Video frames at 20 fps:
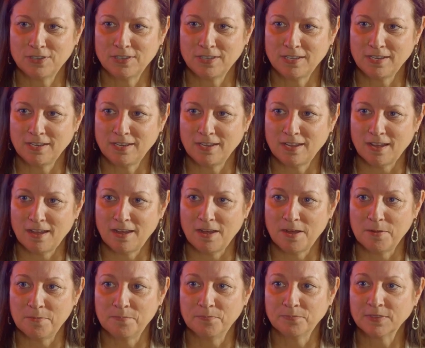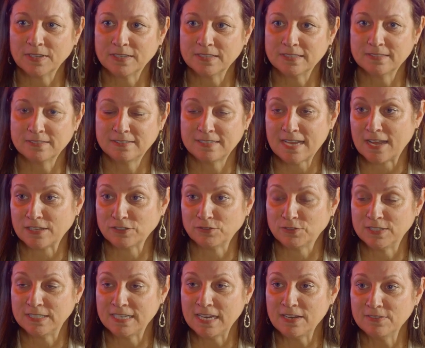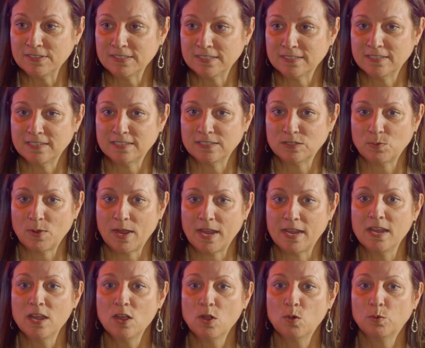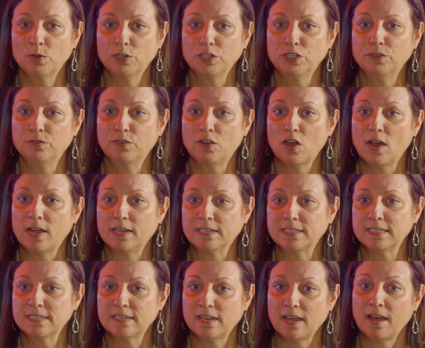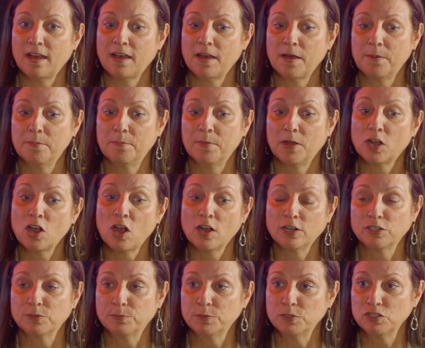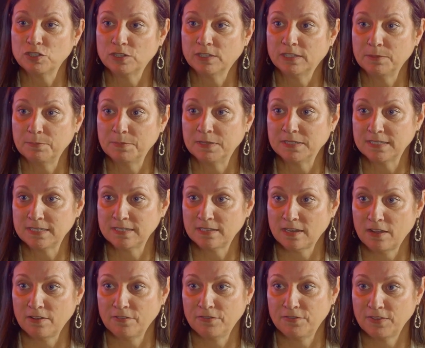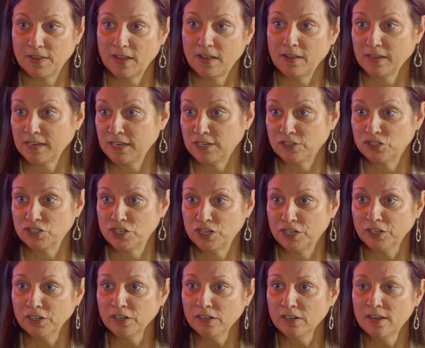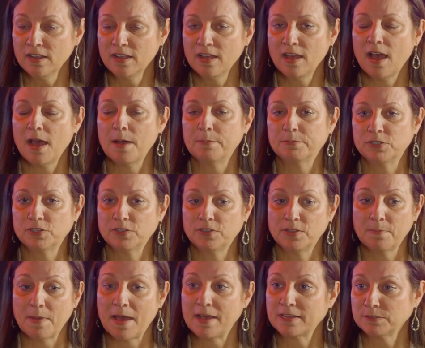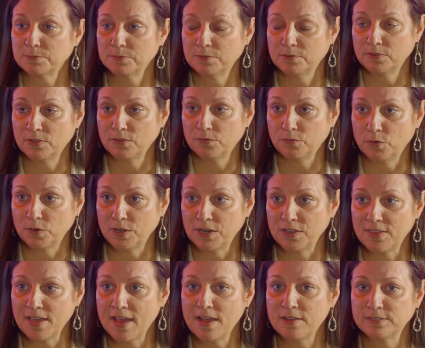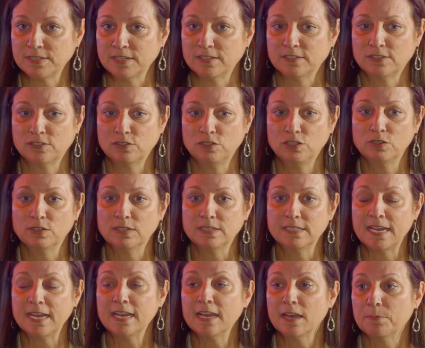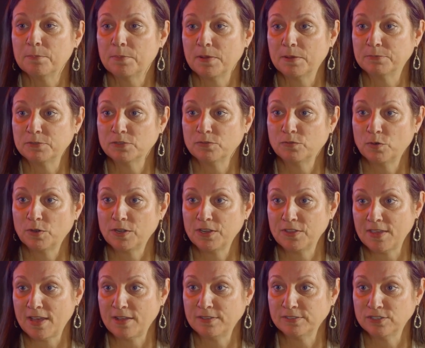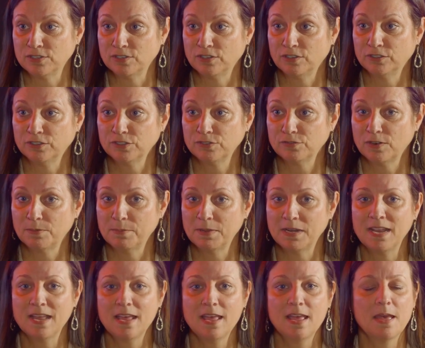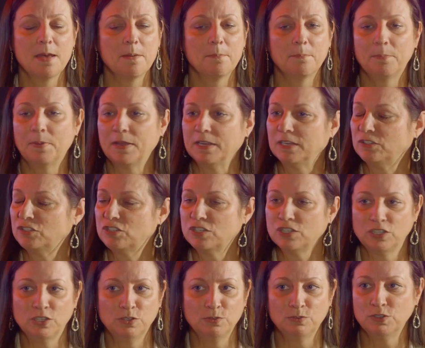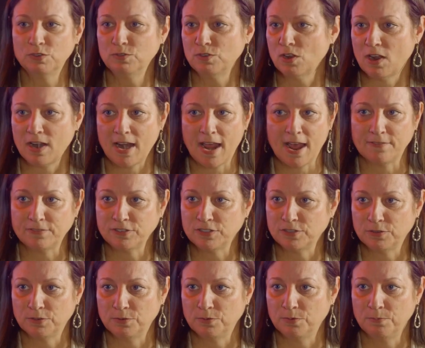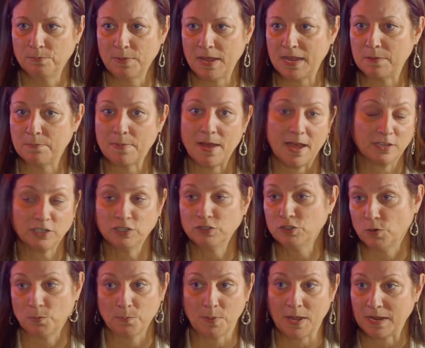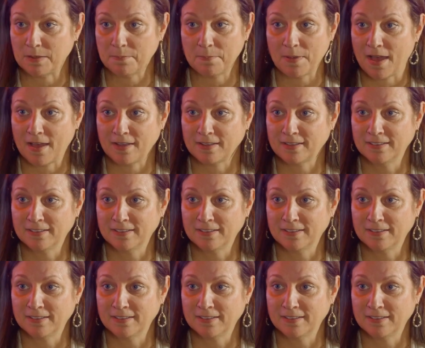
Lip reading: the tax-free savings in this way, where you've got a contribution limit of each year mm-hmm. up to the maximum of the $40,000. So you can take up to $40,000 from it, but you do not have to pay it back. You don't pay it back.